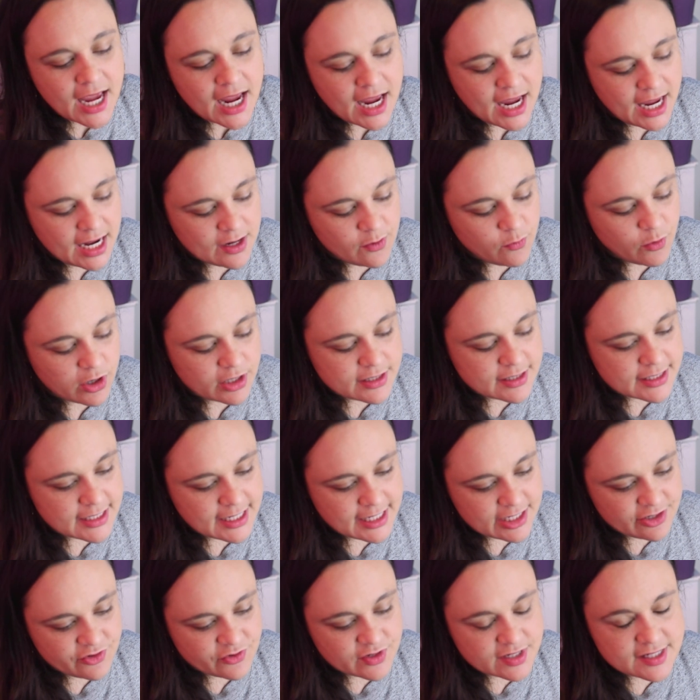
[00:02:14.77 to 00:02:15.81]
And what's
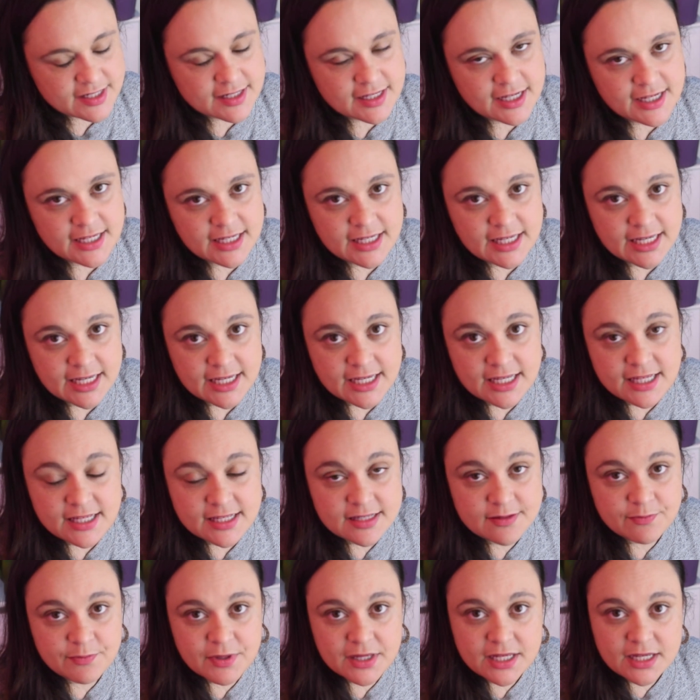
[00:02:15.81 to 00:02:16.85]
interesting
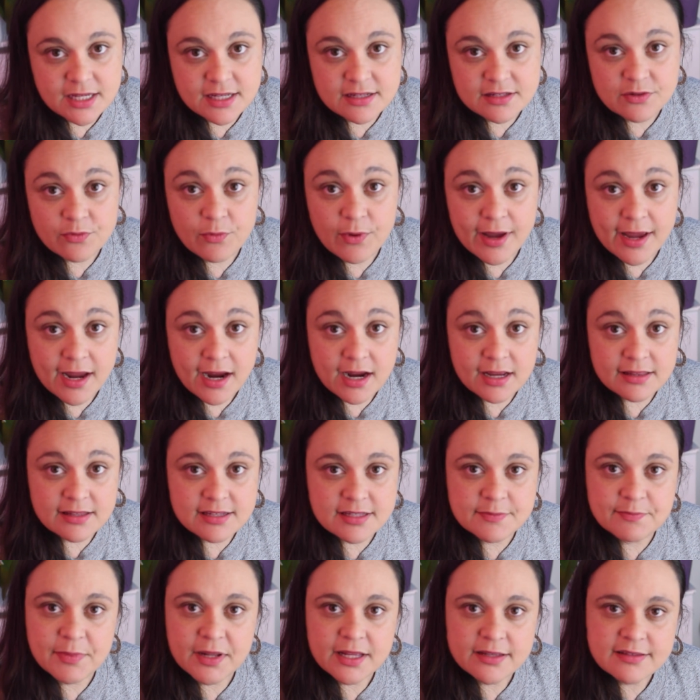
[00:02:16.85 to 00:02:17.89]
is because where
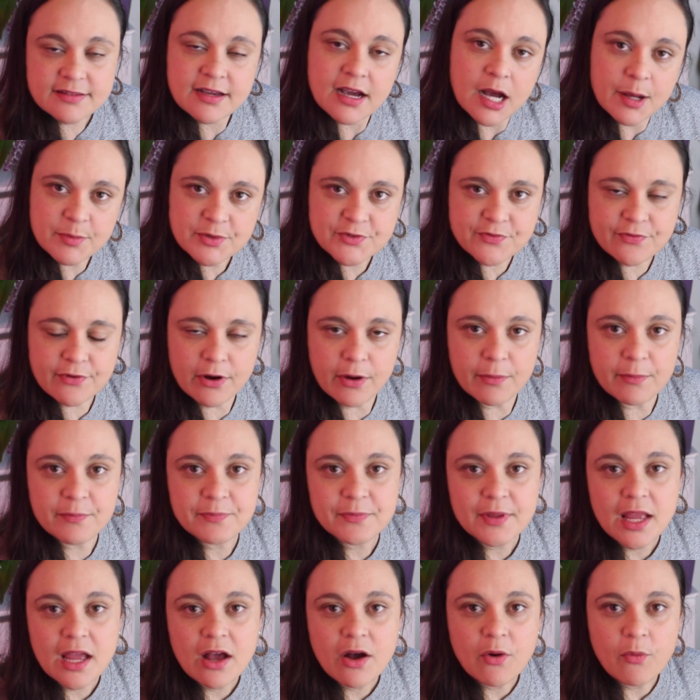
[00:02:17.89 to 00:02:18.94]
this plant comes from,
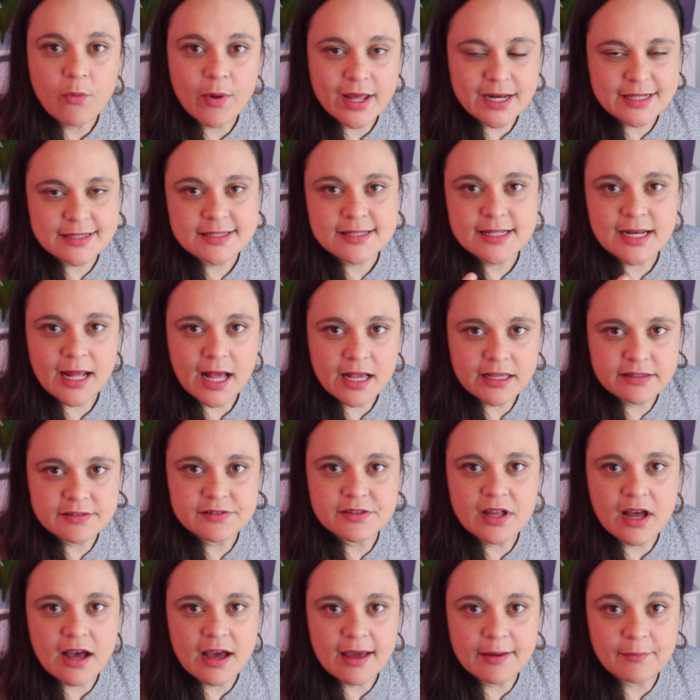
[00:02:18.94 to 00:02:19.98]
when it's
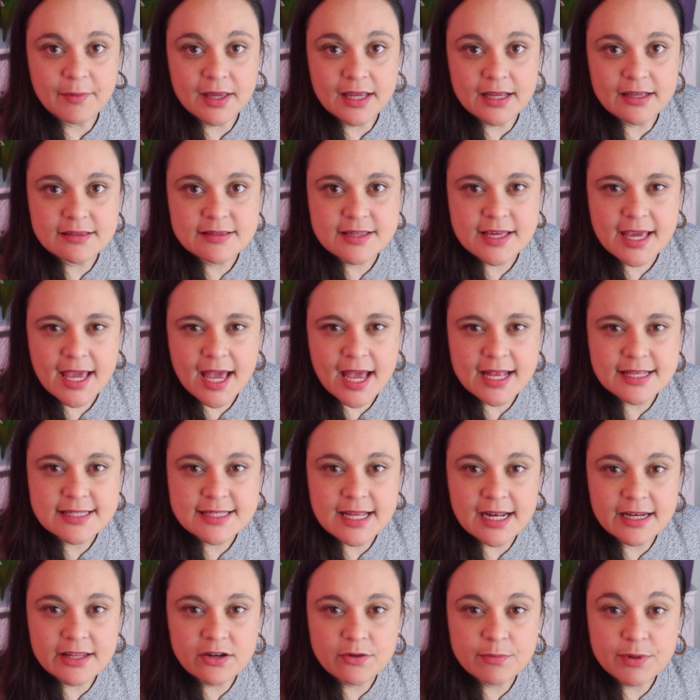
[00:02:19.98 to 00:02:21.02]
nighttime, it gets
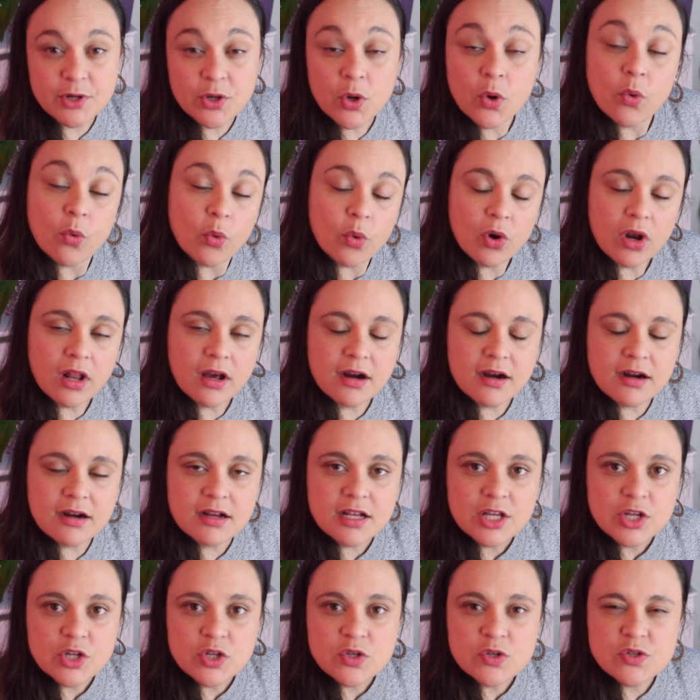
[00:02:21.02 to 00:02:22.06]
a little bit cooler,
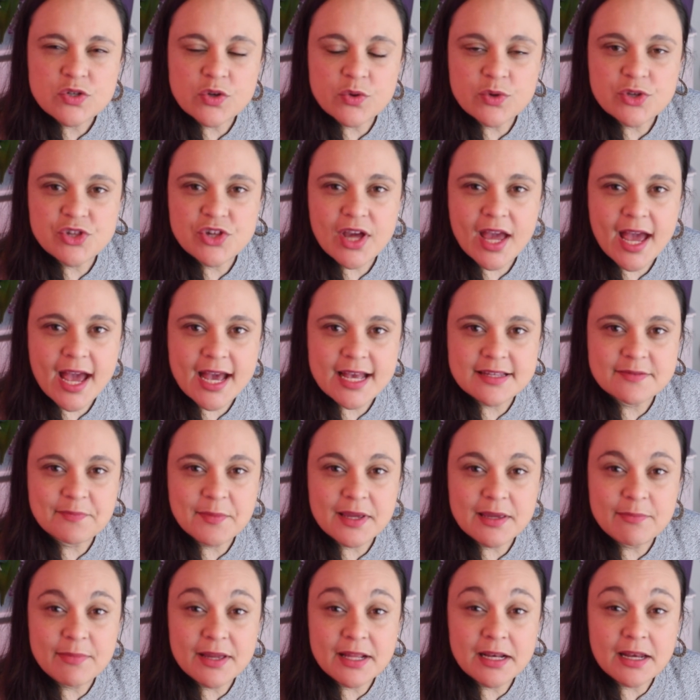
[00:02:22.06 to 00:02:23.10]
so it has
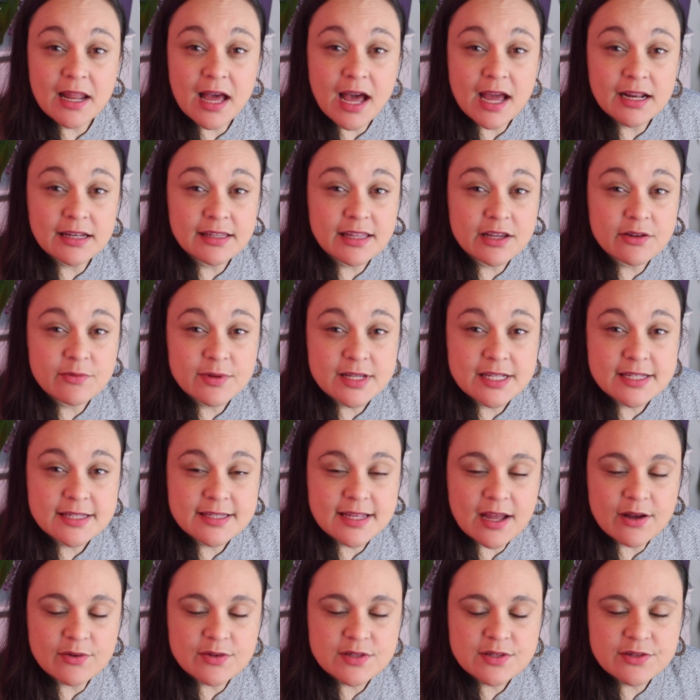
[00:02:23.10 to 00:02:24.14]
maybe 9 degrees
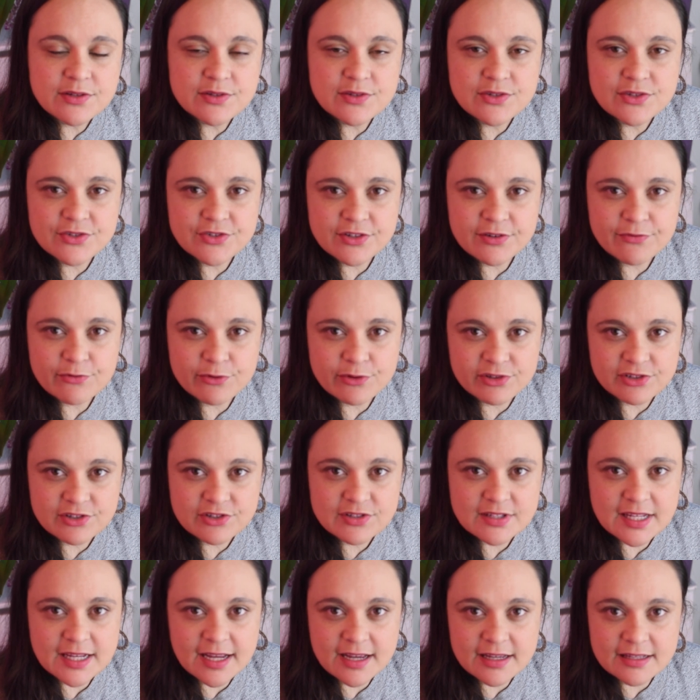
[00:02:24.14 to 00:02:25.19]
Celsius difference
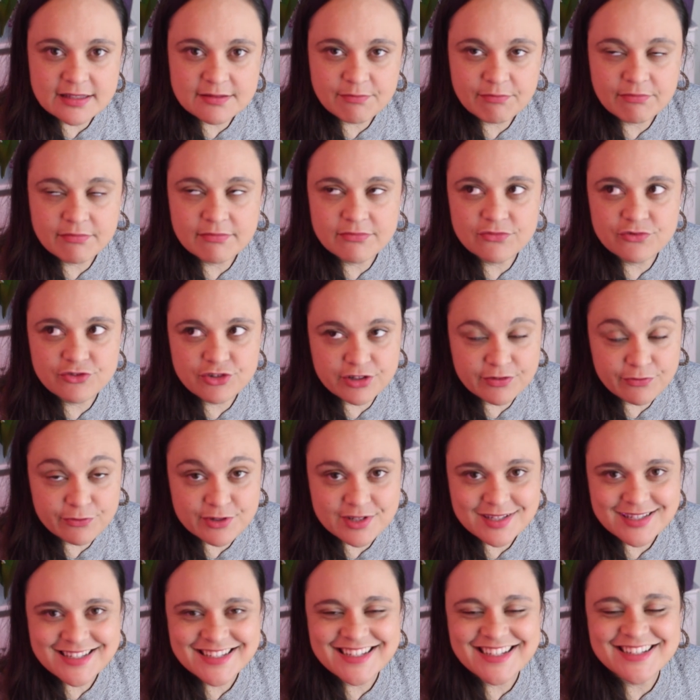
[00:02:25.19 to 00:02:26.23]

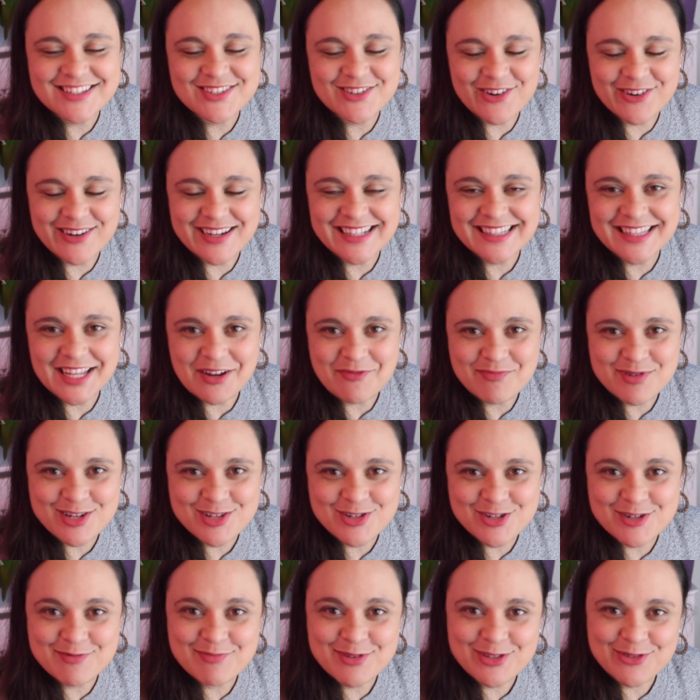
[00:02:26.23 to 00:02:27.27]
in
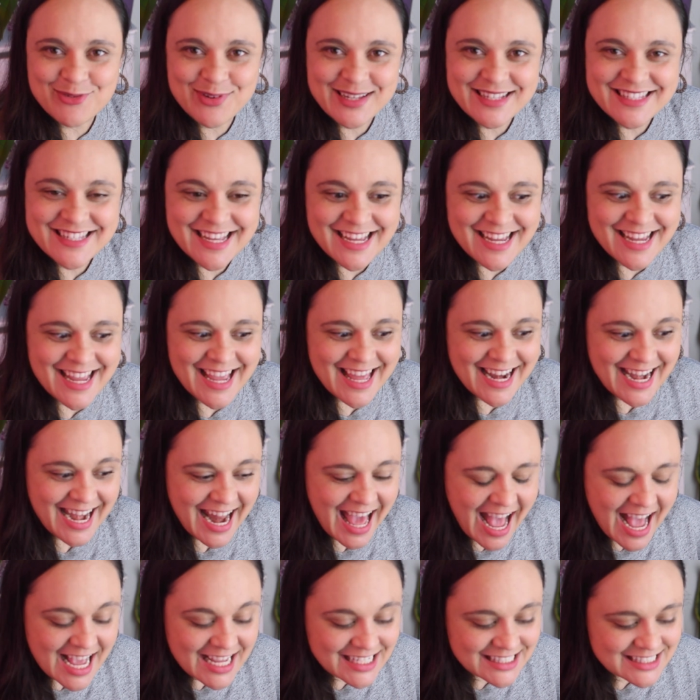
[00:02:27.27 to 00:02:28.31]
temperature between day and
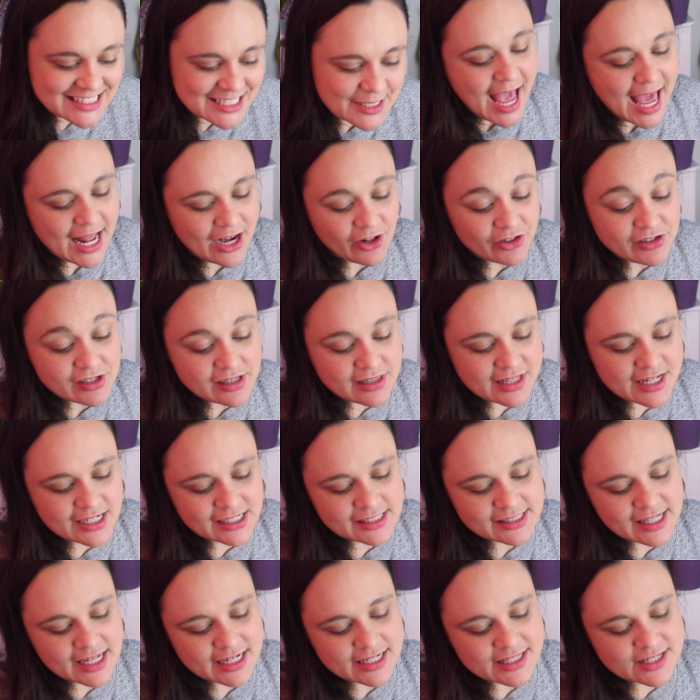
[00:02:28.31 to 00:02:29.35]
night. Another thing
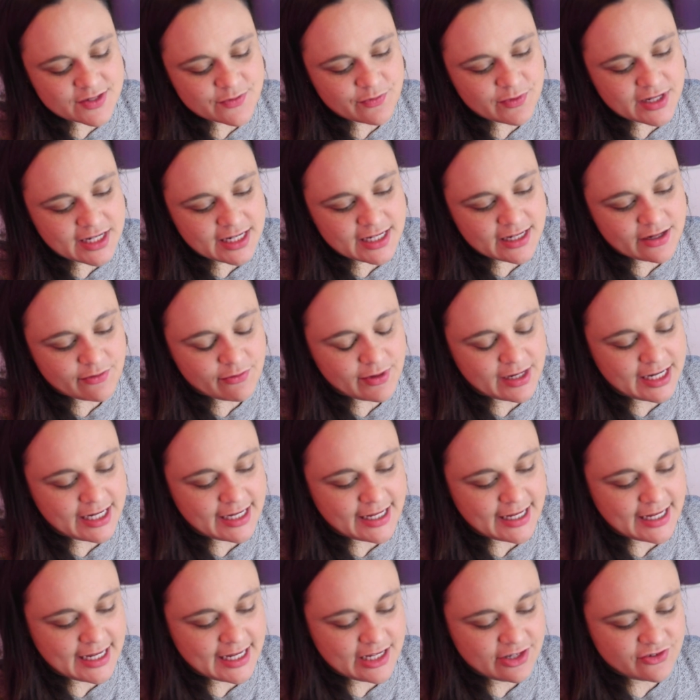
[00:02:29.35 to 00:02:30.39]
that it's
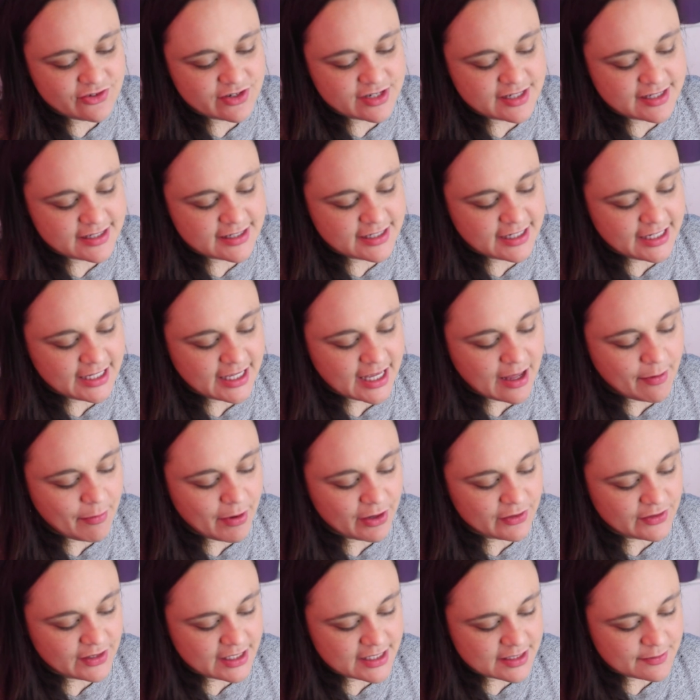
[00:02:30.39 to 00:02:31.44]
really interesting
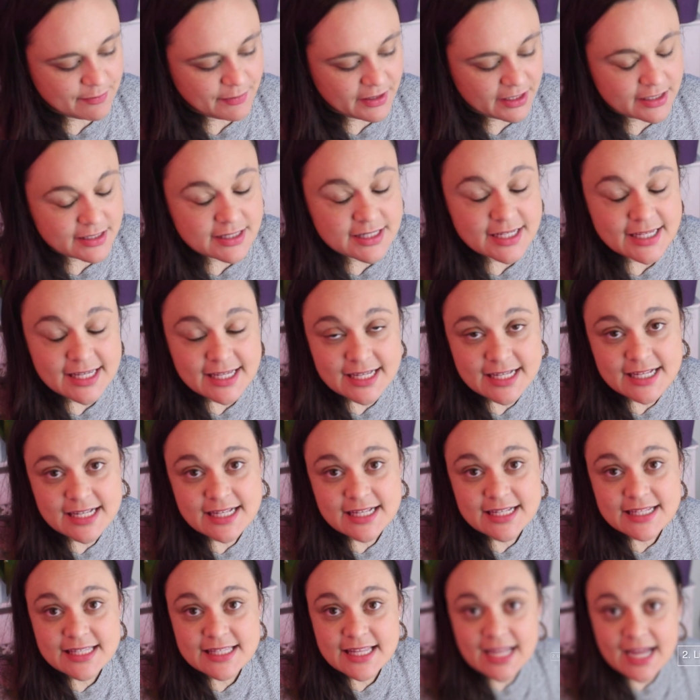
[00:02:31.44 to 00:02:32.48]
about this plant
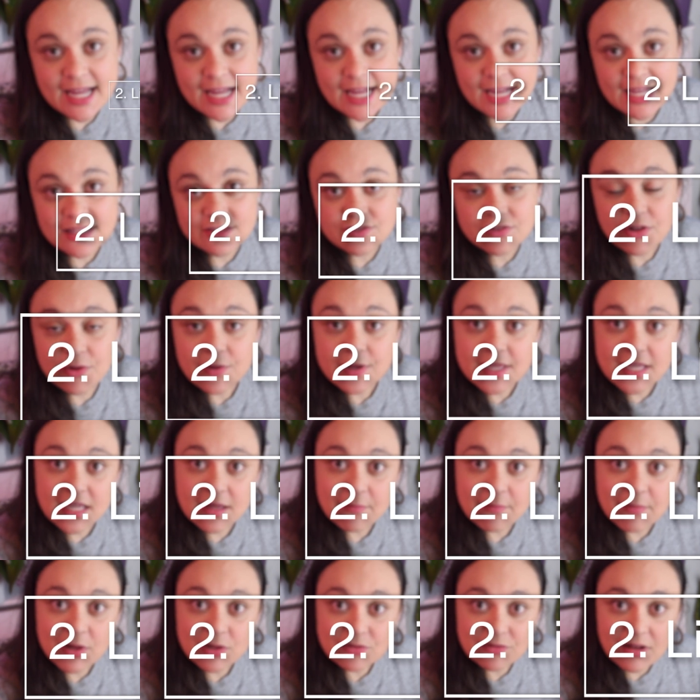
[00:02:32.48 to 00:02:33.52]
is that, talking
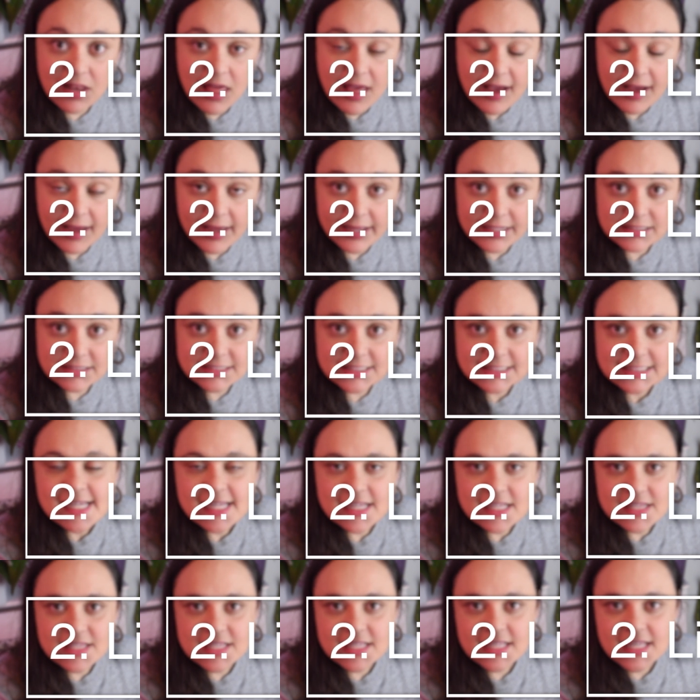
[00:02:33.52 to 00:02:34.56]
about light,
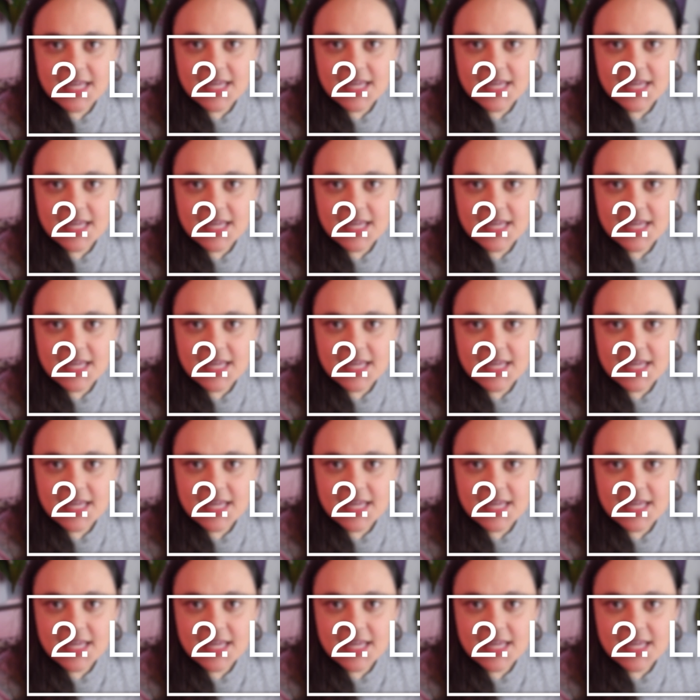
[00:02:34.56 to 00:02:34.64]
it